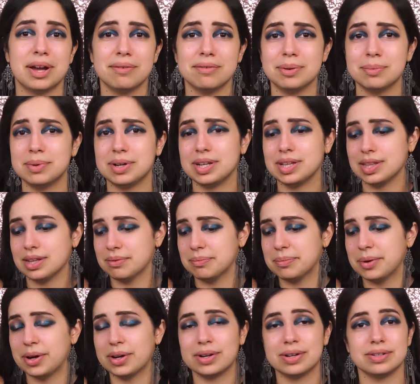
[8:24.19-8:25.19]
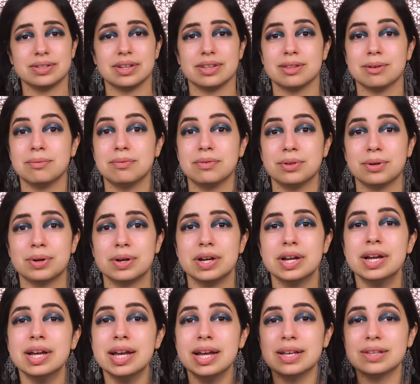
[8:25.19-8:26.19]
everybody. They have markers on the floor.